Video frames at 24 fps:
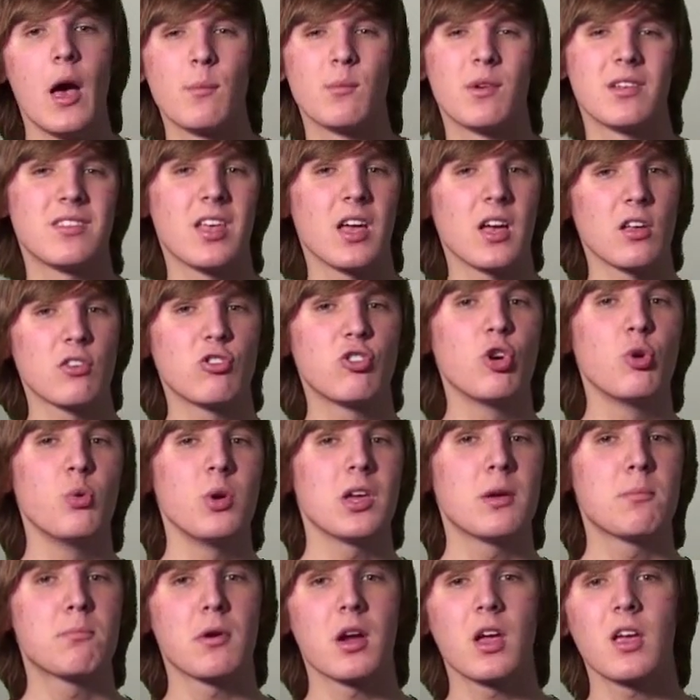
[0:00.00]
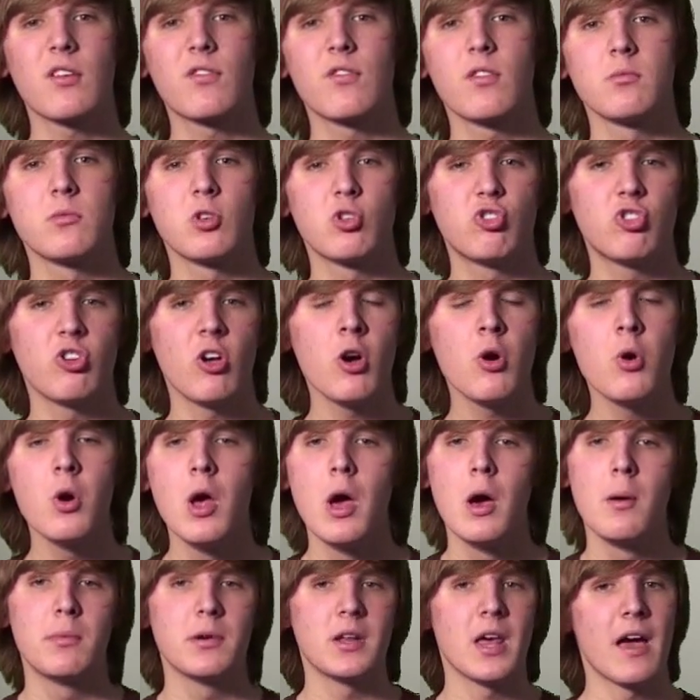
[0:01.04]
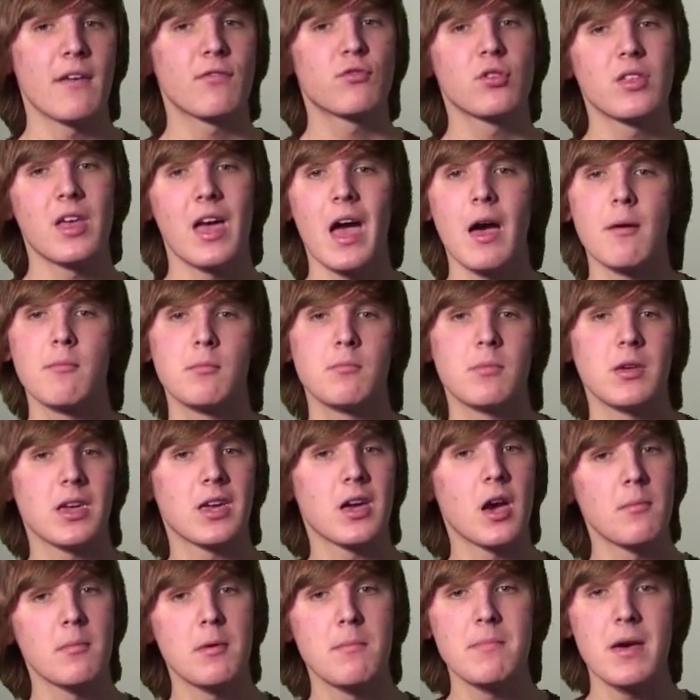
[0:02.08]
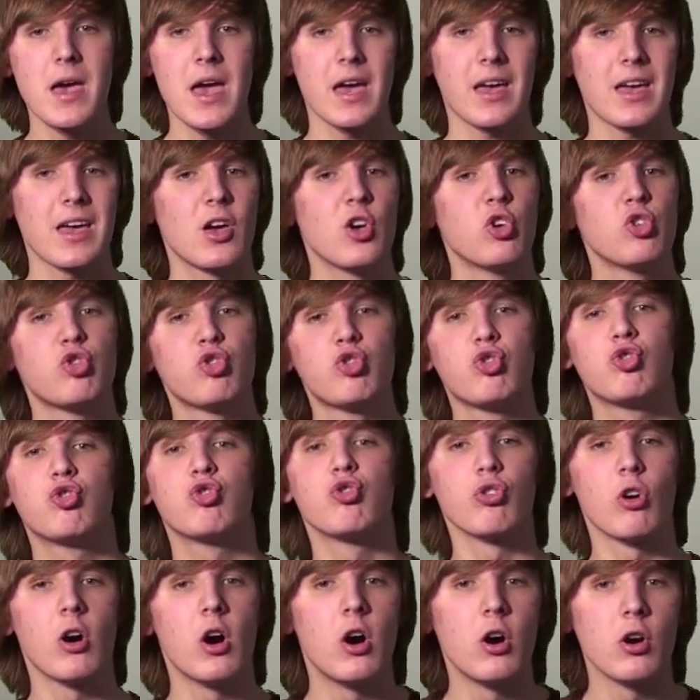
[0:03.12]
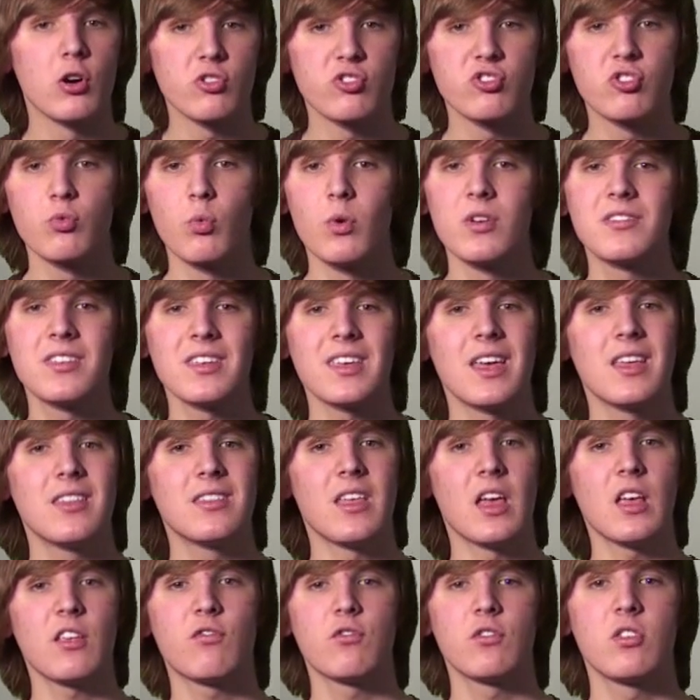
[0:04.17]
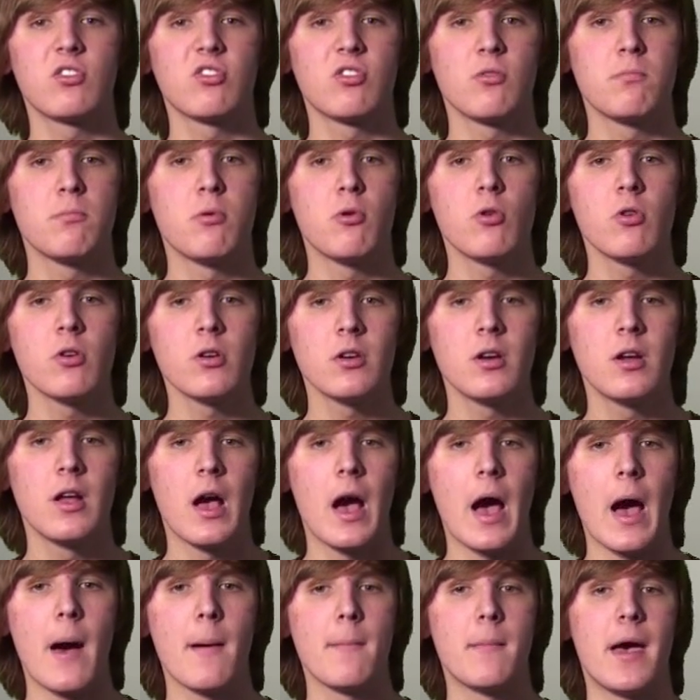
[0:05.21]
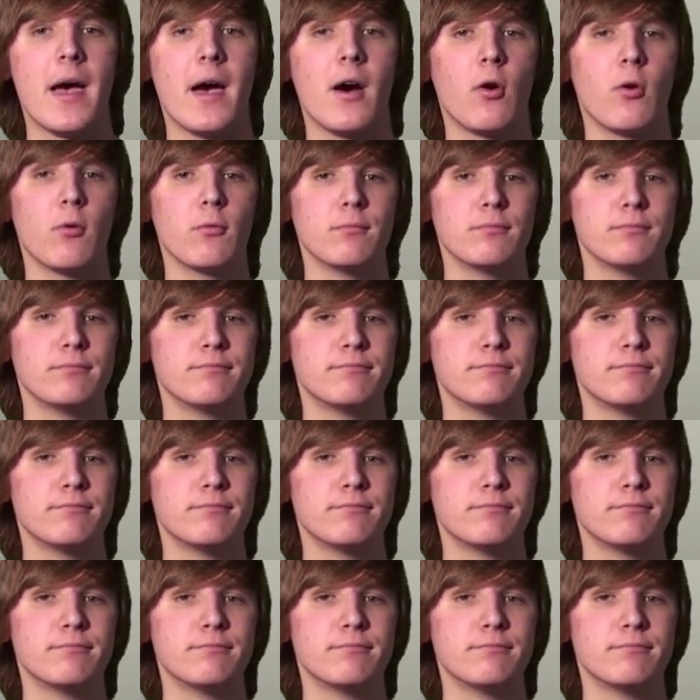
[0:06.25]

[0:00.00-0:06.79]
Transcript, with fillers: I'm going to take a two-week break from the show. But after that, I'm going to be coming back strong. So once again, thanks for the support. I'm out.